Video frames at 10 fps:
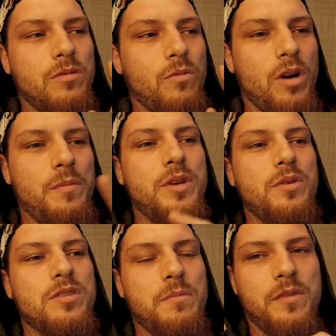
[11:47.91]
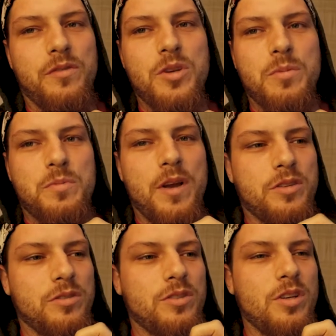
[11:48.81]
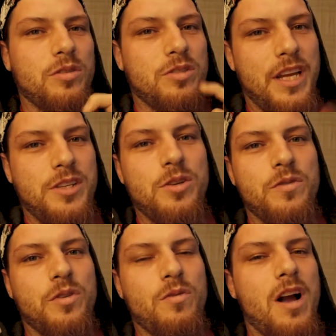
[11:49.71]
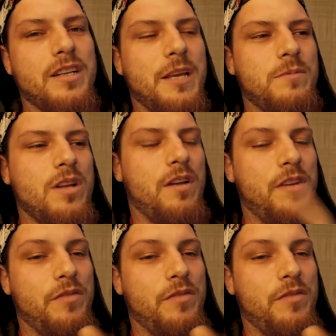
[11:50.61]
We're gonna be doing something super special, so stay tuned for the RockTape stuff.